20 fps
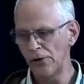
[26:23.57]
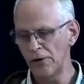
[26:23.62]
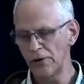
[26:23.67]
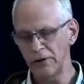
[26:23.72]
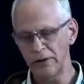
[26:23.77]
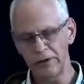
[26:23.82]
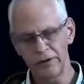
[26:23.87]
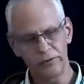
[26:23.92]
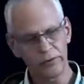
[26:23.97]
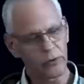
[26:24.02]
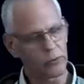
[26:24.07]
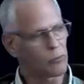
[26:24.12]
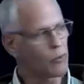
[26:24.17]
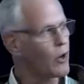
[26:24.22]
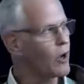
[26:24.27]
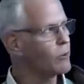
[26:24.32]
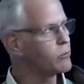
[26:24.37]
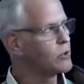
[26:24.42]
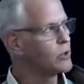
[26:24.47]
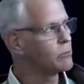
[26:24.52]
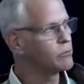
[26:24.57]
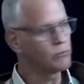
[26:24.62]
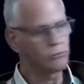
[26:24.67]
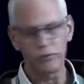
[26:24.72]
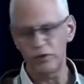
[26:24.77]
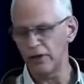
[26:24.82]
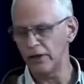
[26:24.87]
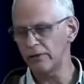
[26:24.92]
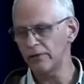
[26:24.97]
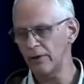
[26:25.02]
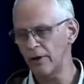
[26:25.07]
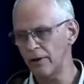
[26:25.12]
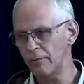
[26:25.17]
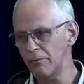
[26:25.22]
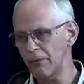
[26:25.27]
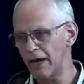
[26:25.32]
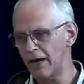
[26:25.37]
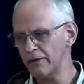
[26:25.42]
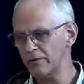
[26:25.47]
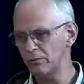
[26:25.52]
Is the problem
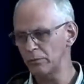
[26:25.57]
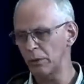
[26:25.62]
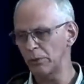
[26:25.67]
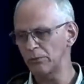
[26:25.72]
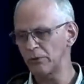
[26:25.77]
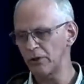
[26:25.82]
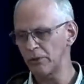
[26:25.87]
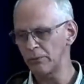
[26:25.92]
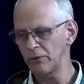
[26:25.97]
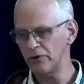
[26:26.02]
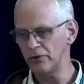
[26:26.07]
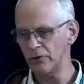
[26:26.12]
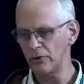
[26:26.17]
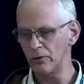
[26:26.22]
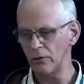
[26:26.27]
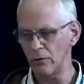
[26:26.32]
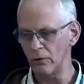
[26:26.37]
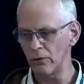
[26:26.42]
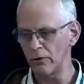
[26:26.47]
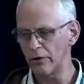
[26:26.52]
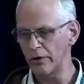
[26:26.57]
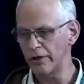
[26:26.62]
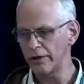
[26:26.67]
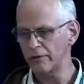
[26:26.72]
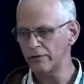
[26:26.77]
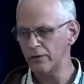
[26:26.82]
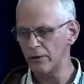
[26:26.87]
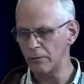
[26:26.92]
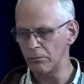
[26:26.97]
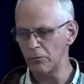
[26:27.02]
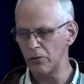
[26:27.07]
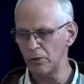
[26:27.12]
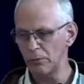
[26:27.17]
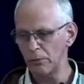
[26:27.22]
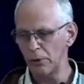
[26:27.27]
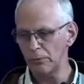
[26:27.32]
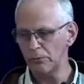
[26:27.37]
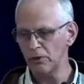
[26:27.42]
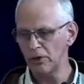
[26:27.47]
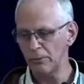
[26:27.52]
daytime maximum temperature or nighttime
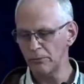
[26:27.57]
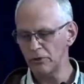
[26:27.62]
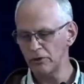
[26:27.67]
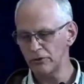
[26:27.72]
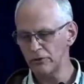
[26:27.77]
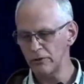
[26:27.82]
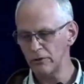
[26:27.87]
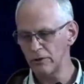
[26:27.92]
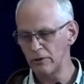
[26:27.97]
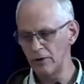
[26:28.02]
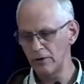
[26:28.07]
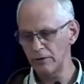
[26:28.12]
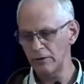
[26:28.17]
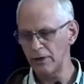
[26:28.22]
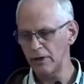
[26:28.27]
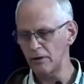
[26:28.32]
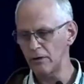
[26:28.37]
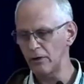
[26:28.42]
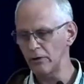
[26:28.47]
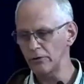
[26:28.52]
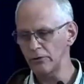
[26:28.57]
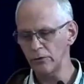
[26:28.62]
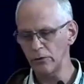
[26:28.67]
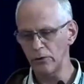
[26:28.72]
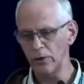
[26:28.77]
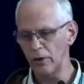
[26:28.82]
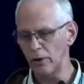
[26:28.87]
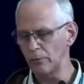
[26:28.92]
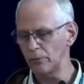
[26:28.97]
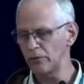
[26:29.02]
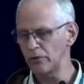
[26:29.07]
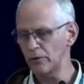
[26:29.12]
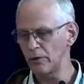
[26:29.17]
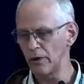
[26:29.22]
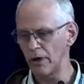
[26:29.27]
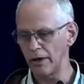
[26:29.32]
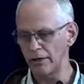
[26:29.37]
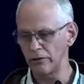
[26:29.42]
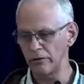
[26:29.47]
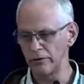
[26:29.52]
minimum temperature? That also helps
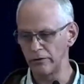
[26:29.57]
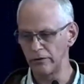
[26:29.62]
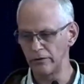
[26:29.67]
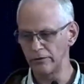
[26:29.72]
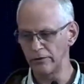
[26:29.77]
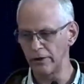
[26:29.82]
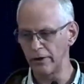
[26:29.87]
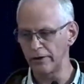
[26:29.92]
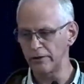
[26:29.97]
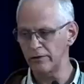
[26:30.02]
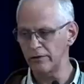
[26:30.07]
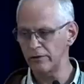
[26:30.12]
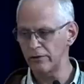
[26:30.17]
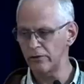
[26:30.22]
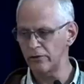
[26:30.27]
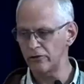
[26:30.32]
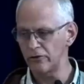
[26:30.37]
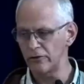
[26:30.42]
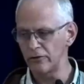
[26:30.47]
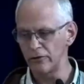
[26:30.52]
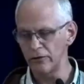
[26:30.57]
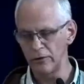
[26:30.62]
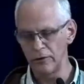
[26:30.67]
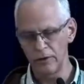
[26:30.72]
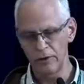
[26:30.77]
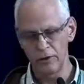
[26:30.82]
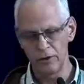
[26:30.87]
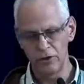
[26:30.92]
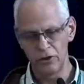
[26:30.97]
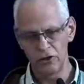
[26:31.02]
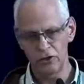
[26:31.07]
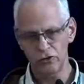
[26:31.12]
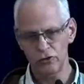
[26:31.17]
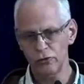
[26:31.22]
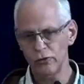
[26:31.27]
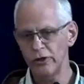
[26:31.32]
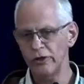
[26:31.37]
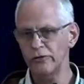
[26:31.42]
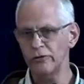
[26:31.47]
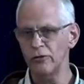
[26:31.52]
guide your design decisions.
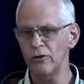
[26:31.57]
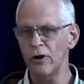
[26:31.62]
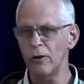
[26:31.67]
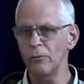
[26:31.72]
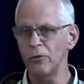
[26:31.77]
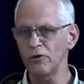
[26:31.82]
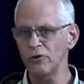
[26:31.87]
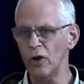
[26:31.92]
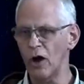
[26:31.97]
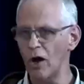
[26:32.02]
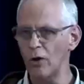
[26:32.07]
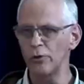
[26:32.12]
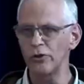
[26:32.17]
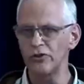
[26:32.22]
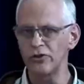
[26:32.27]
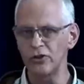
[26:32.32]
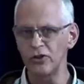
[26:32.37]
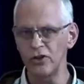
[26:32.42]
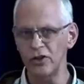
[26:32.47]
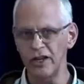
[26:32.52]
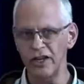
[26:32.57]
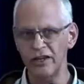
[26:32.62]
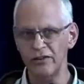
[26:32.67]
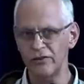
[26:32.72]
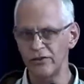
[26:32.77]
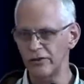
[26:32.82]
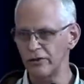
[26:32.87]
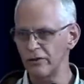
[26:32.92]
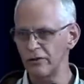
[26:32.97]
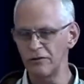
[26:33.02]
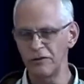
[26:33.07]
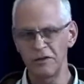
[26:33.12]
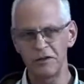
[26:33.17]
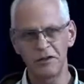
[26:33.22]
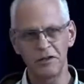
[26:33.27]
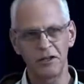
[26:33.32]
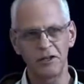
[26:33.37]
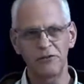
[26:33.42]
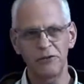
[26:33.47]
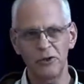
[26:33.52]
Trees are almost always a good answer.
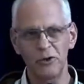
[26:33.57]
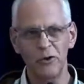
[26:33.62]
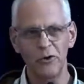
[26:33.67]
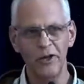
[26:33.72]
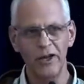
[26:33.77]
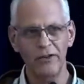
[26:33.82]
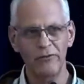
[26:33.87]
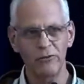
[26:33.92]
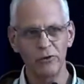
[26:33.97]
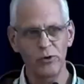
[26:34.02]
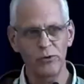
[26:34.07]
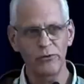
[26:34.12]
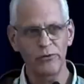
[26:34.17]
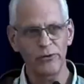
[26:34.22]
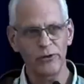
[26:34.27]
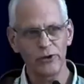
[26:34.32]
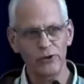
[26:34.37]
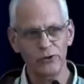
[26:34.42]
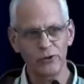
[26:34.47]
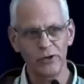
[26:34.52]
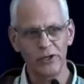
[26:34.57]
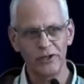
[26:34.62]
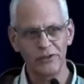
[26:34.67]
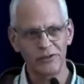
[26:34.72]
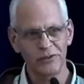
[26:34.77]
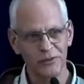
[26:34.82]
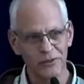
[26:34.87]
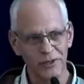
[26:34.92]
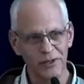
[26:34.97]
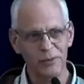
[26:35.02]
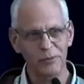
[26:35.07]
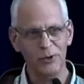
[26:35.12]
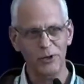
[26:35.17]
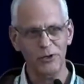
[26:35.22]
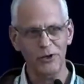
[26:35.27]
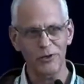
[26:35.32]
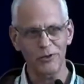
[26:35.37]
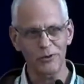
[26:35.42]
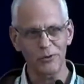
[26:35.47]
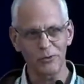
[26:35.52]
If you don't have room for trees, think
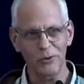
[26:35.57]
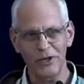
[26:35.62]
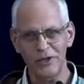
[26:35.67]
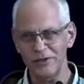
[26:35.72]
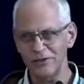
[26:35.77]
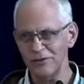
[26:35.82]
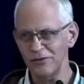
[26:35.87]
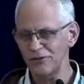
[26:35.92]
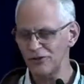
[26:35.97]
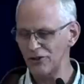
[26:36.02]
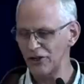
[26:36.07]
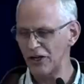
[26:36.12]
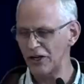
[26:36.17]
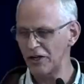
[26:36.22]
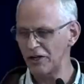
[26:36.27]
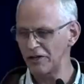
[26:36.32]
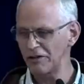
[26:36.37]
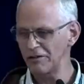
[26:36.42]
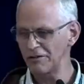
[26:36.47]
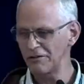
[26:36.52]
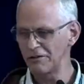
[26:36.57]
about other ways of shading.